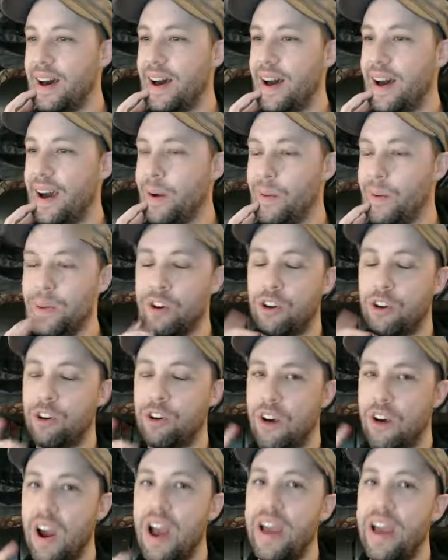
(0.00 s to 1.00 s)
I will
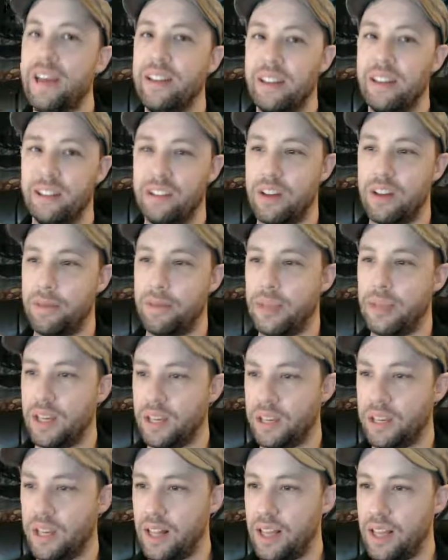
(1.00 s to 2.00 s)
grind at something
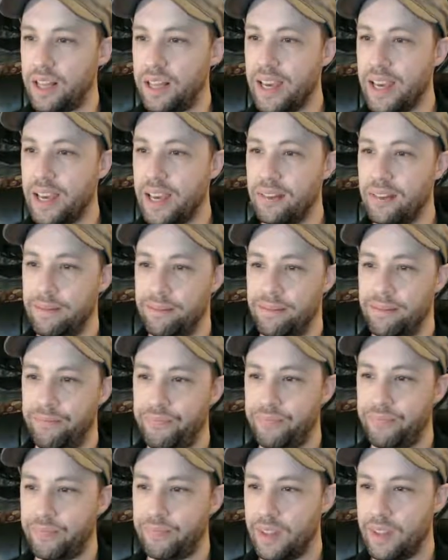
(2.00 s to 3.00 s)
until I get it.
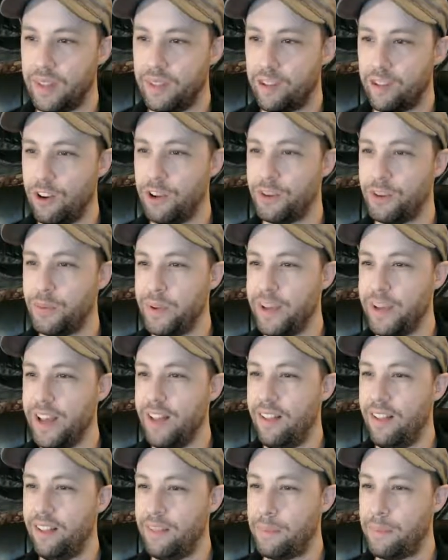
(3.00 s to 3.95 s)
You're also one hell of